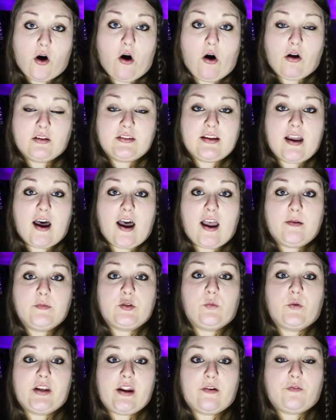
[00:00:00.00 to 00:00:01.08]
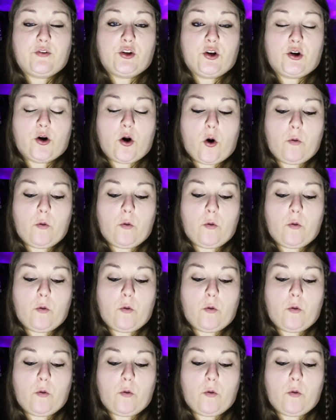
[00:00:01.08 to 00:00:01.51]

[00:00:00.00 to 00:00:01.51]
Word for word: all times whenever you're